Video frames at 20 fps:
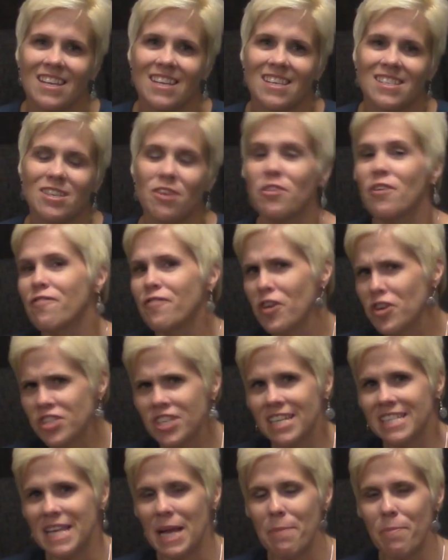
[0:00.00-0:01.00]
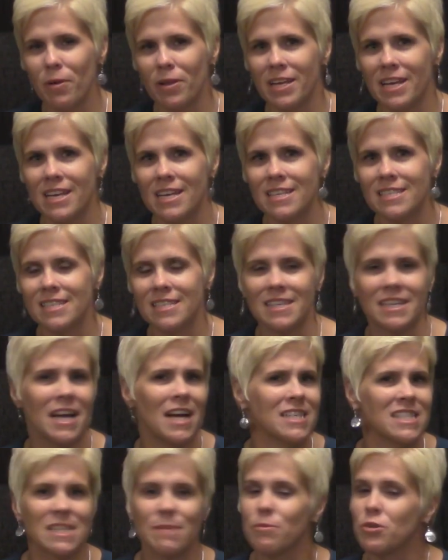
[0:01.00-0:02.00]
So the first example is the
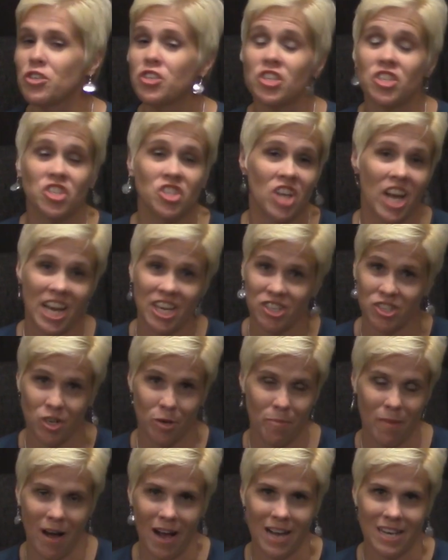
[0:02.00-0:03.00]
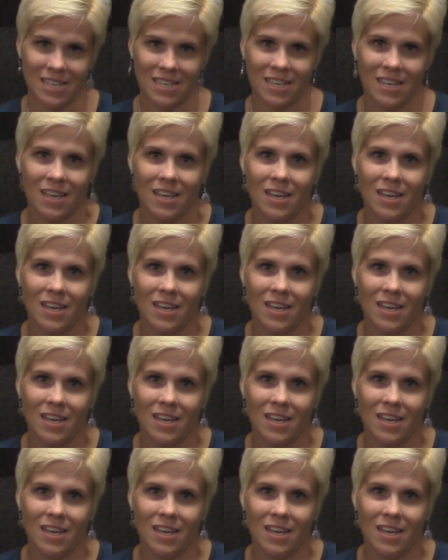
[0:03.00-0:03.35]
customer just changed her mind.